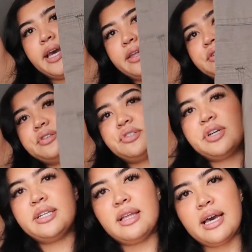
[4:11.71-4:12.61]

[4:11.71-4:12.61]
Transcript: And they're straight